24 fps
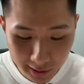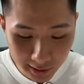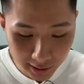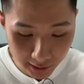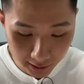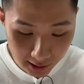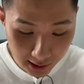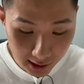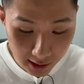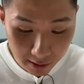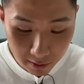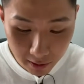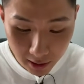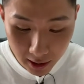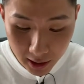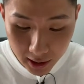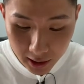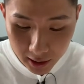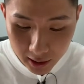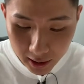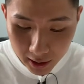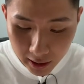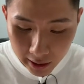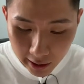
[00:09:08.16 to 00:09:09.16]
thingy,
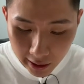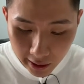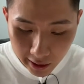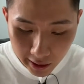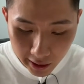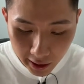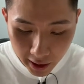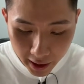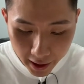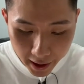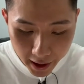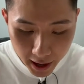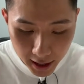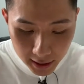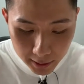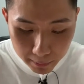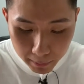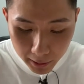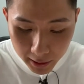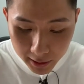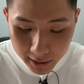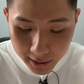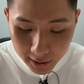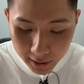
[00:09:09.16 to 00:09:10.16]
right? It's
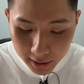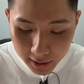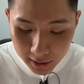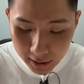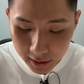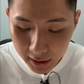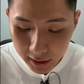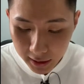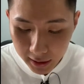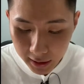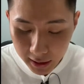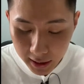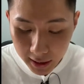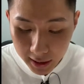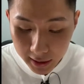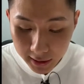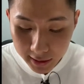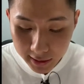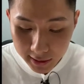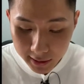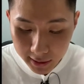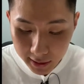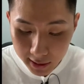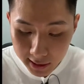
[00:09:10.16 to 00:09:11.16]
basically
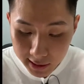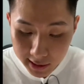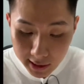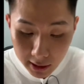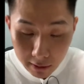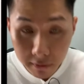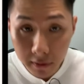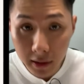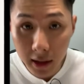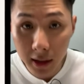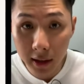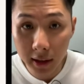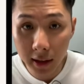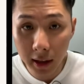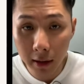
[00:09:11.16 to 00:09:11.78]
is the stiffness,